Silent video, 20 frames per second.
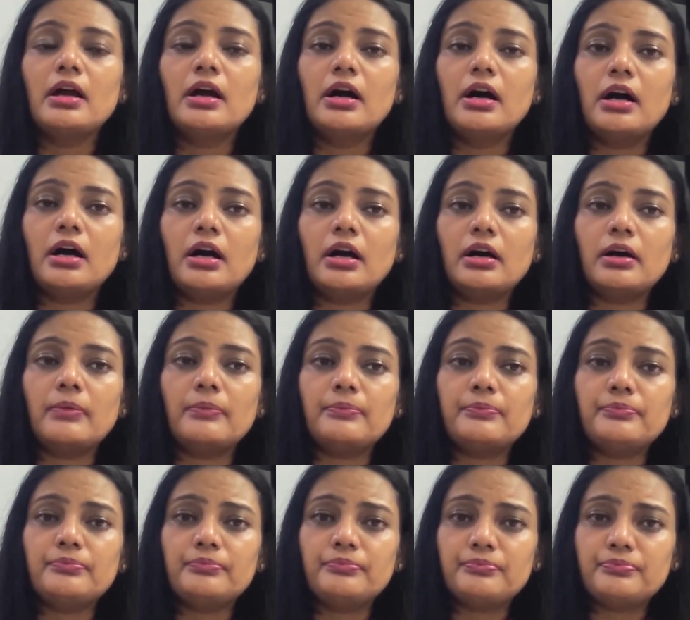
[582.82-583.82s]
PA
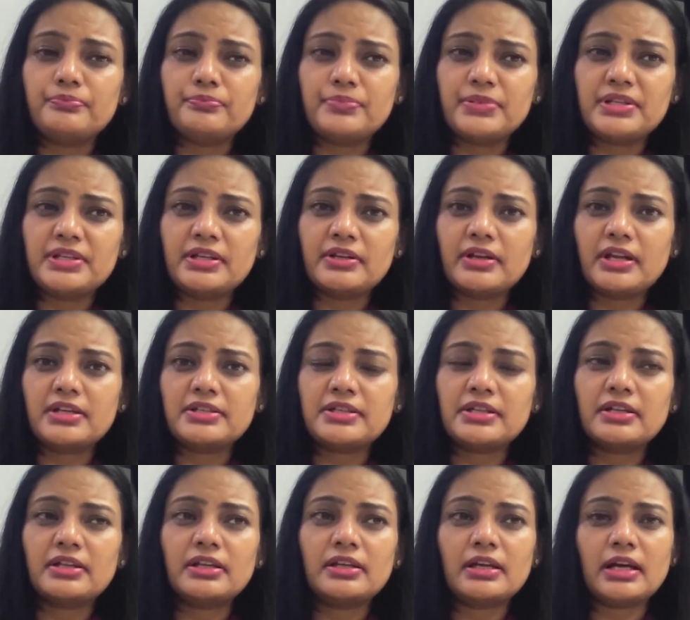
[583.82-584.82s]

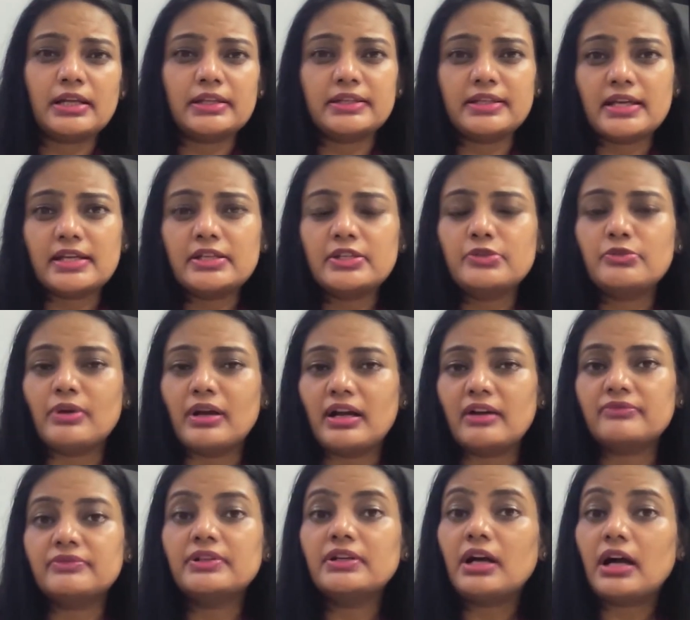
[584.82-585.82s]
rating, and then you have
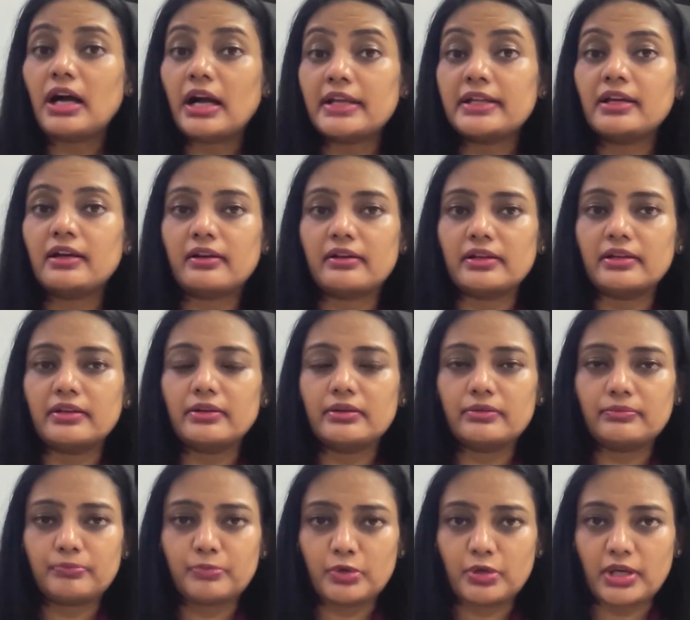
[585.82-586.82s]
the IR
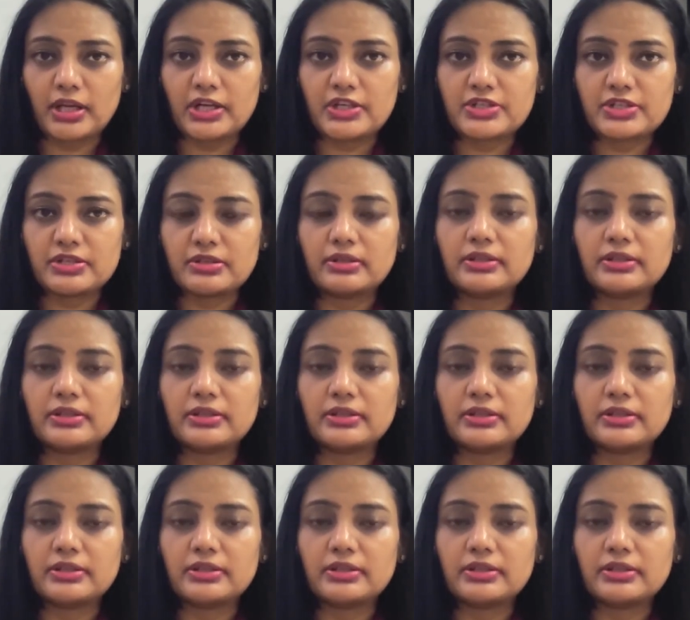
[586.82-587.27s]
protection,